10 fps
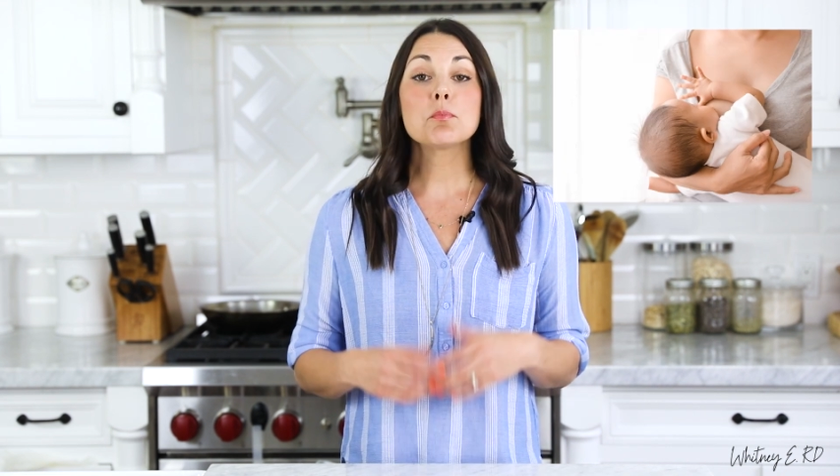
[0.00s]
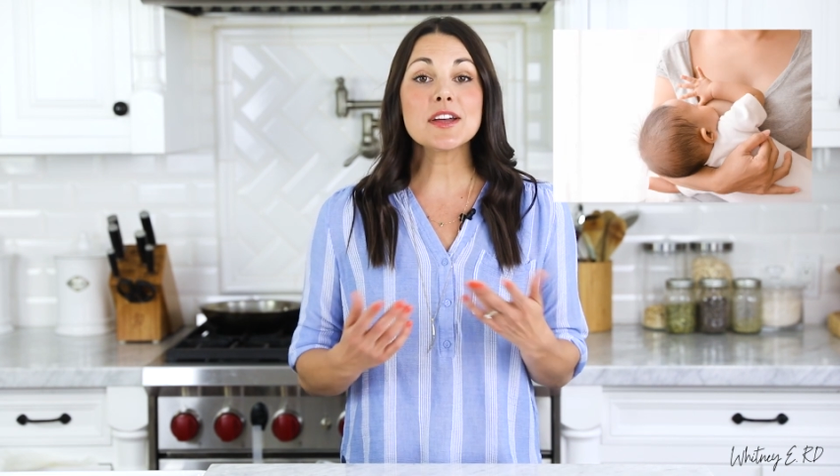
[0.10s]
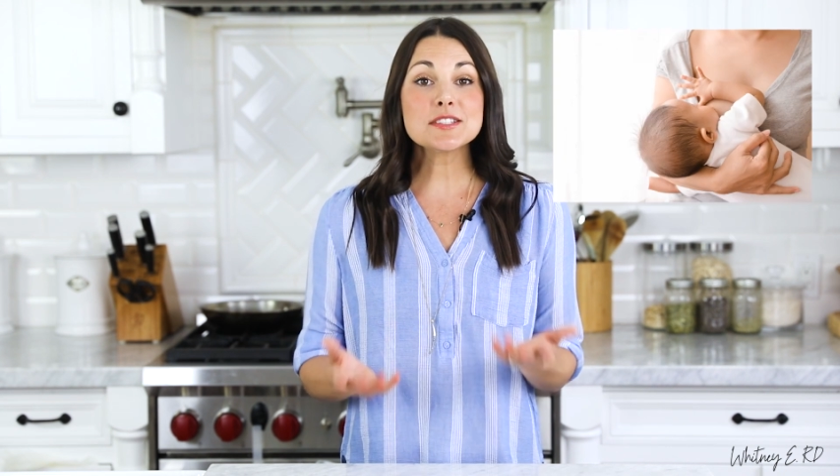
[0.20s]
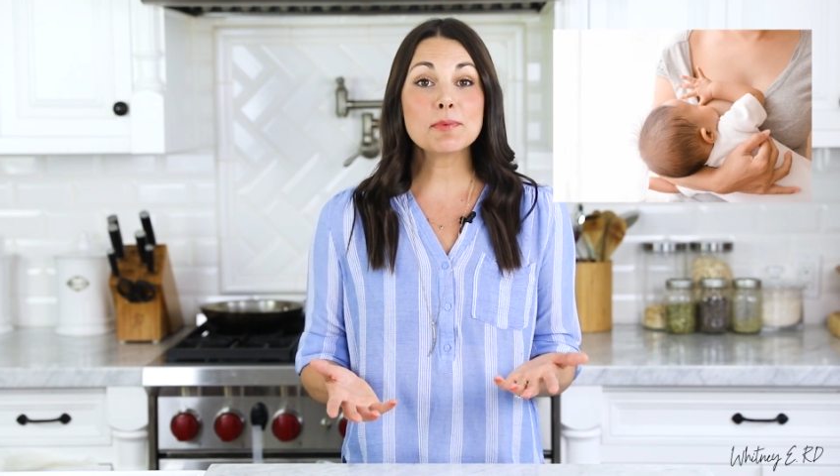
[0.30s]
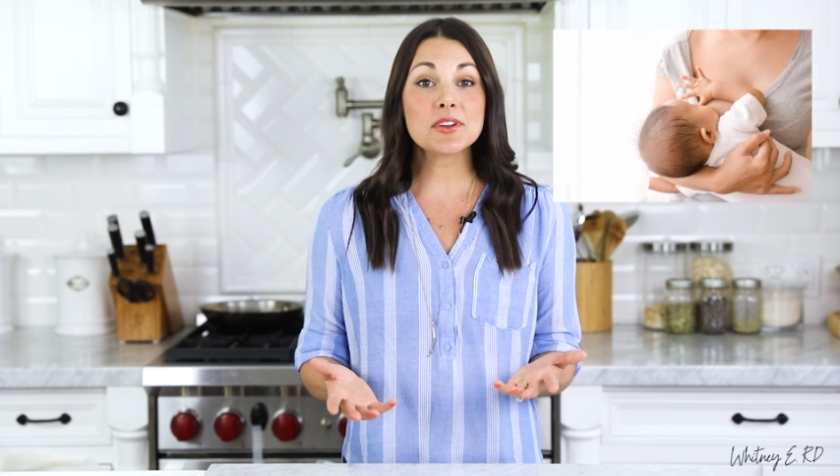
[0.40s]

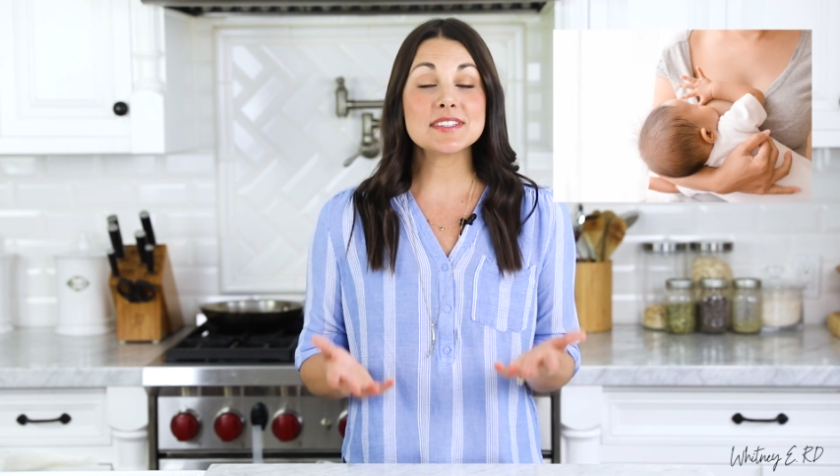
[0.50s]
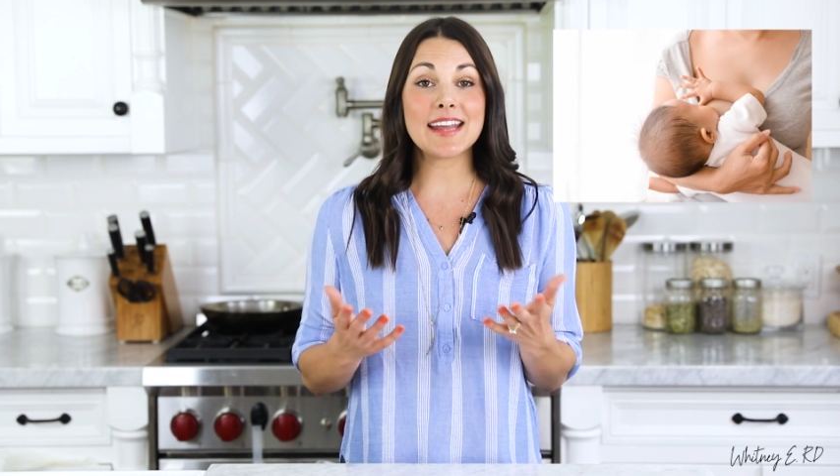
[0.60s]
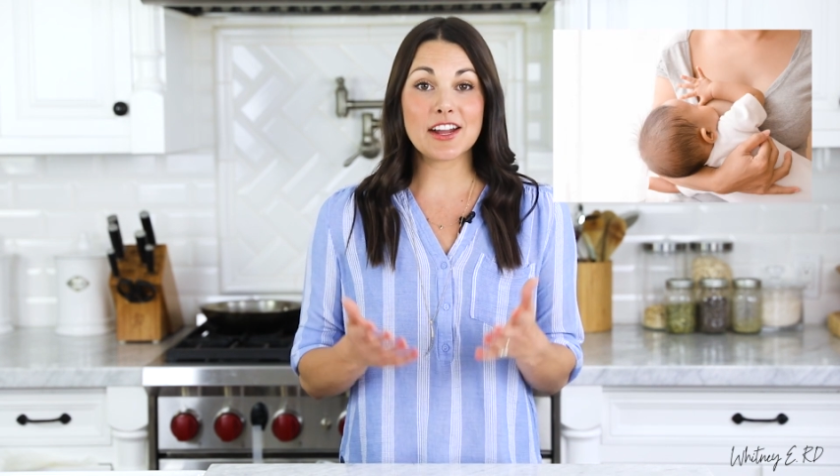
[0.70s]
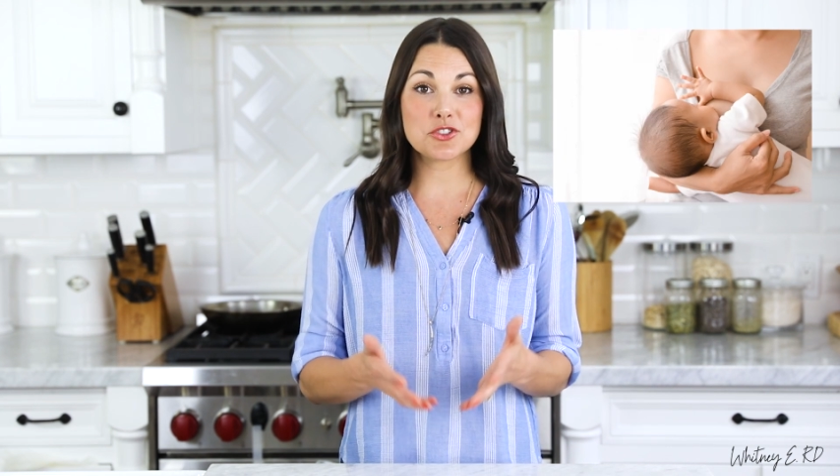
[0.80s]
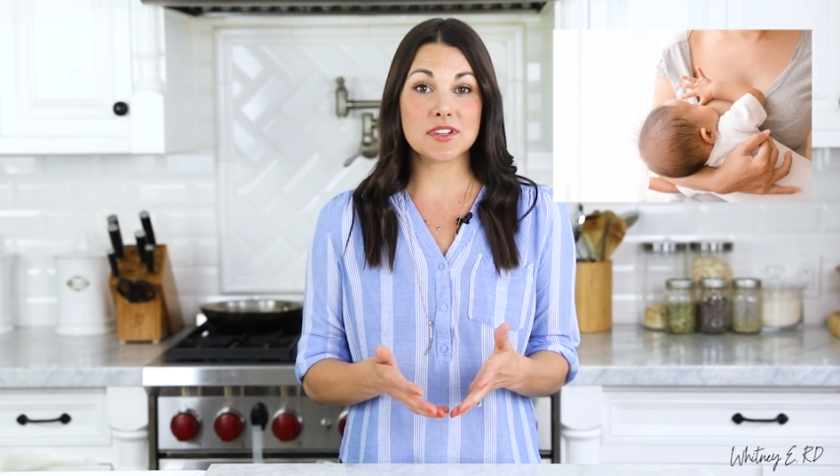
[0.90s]
Breast milk is
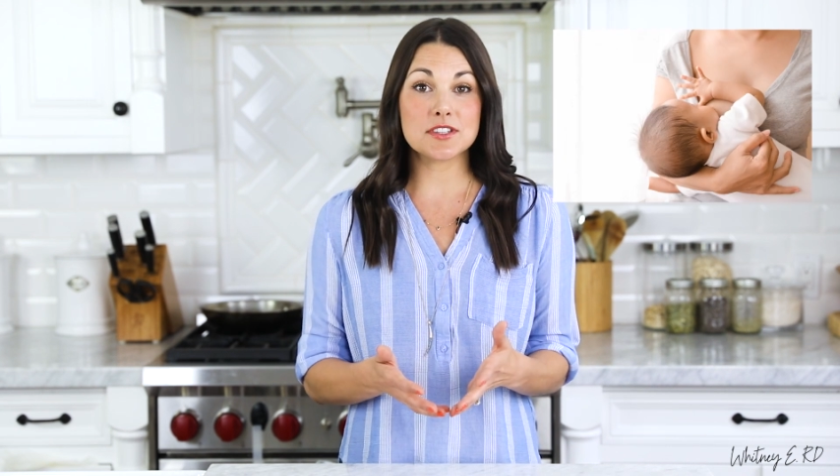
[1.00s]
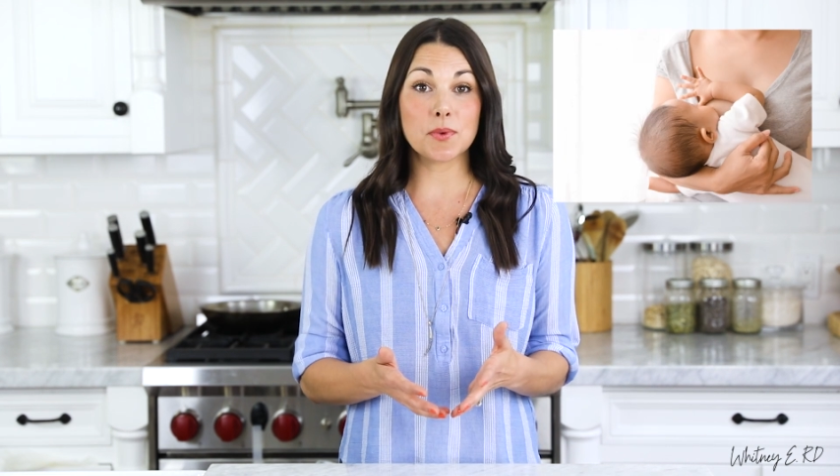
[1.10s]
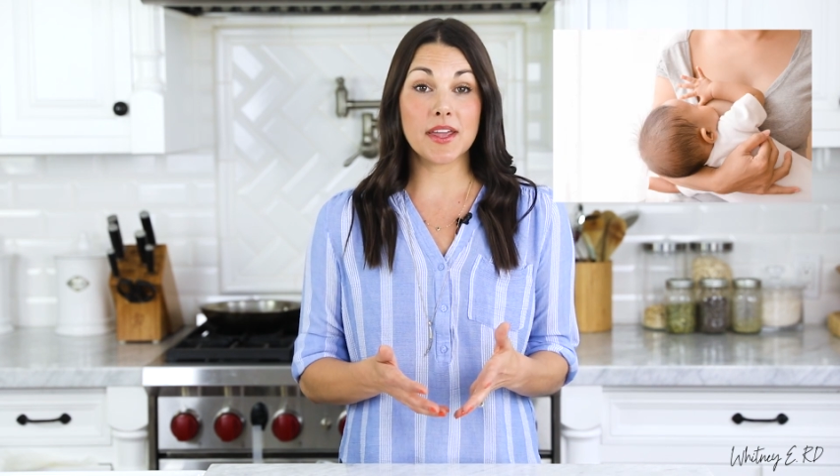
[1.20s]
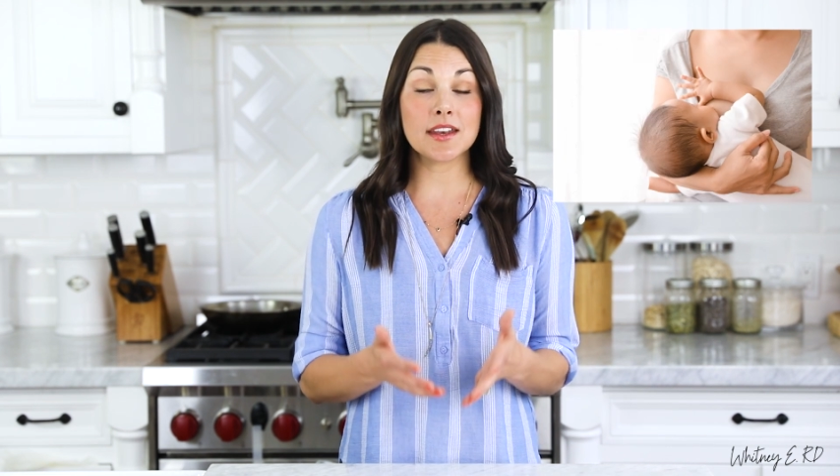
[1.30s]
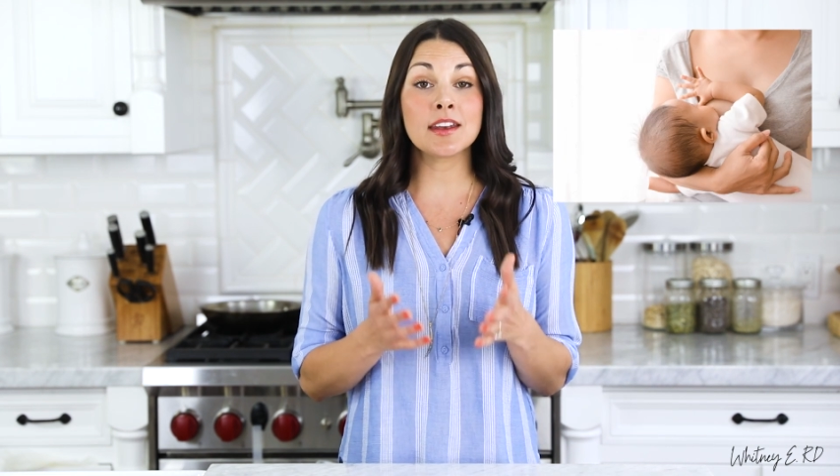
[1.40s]
naturally sweet